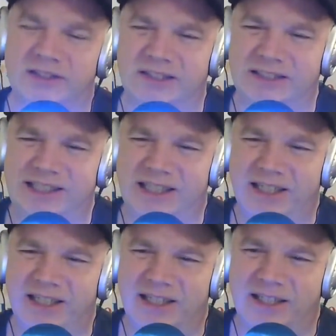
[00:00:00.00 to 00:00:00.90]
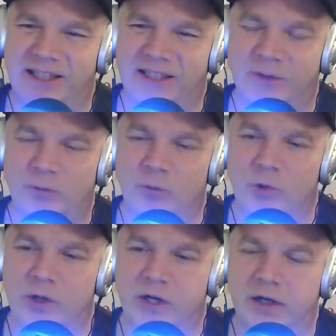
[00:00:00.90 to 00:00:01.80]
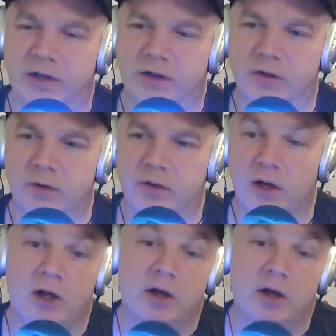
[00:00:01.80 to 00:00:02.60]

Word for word: yeah, we're not going to do that.